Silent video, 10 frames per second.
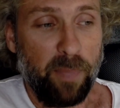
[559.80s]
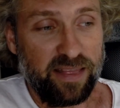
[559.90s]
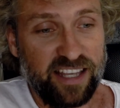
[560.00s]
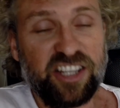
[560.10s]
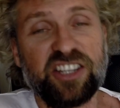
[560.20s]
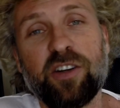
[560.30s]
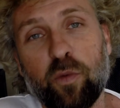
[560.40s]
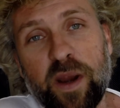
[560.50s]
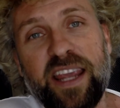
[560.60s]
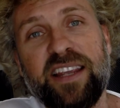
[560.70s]
But this is the
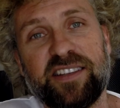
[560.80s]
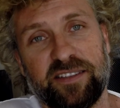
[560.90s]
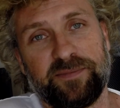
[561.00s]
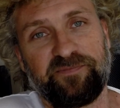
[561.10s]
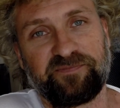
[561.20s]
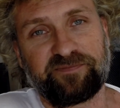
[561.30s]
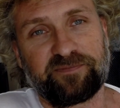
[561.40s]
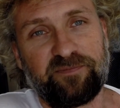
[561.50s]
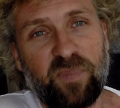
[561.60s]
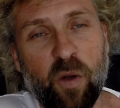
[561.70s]
reason
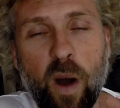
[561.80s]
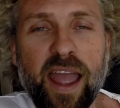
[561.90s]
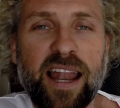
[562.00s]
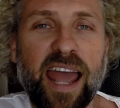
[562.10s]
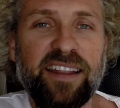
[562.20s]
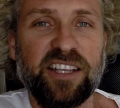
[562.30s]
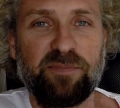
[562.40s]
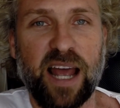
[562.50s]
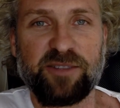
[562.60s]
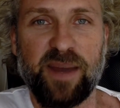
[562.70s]
why I like this
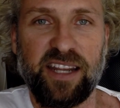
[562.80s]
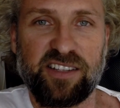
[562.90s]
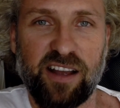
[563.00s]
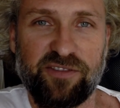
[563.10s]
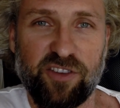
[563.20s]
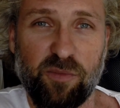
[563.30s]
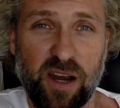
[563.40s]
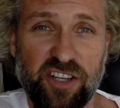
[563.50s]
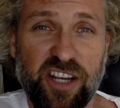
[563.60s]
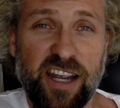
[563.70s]
plasmatic stuff so
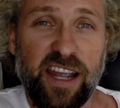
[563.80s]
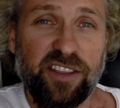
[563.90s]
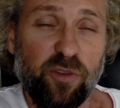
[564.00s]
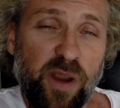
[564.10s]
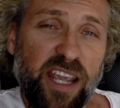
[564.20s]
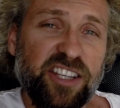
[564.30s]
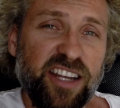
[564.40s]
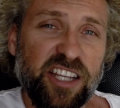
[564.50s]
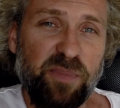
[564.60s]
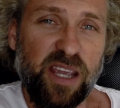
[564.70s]
much. The
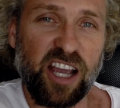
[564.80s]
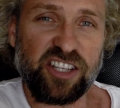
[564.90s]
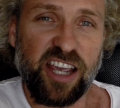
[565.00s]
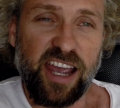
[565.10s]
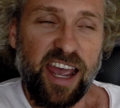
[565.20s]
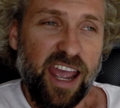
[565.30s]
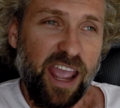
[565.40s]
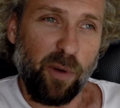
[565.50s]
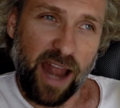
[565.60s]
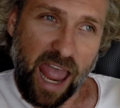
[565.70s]
reason is because
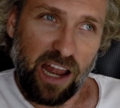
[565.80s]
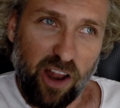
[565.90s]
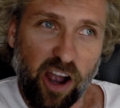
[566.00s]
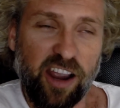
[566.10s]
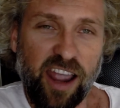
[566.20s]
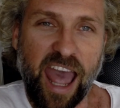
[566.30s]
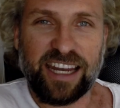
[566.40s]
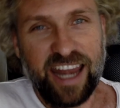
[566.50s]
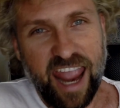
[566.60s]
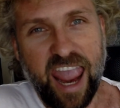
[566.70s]
when I look
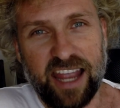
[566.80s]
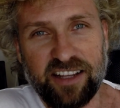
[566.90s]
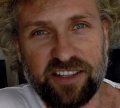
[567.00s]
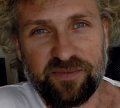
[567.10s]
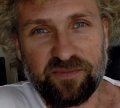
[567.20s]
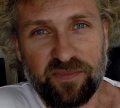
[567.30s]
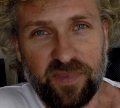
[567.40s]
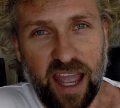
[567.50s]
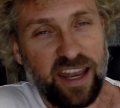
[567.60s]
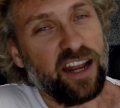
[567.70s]
at an ant,
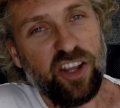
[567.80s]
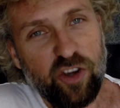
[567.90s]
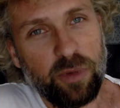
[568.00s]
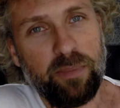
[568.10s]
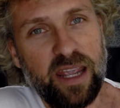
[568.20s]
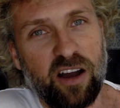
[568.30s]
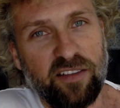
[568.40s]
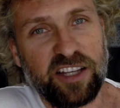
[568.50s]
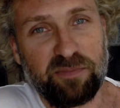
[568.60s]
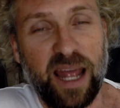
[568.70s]
and not a human being
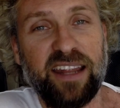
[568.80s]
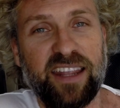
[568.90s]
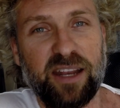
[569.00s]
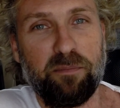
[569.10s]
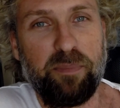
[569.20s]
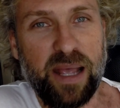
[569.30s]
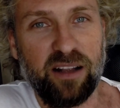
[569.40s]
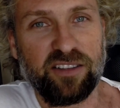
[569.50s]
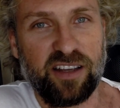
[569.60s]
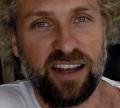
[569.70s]
on this planet can
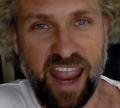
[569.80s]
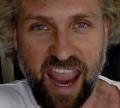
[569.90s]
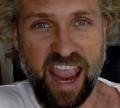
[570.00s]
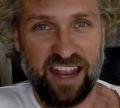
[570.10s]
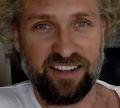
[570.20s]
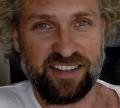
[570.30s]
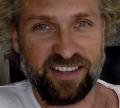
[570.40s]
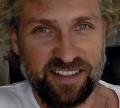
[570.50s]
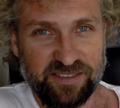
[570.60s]
build an ant,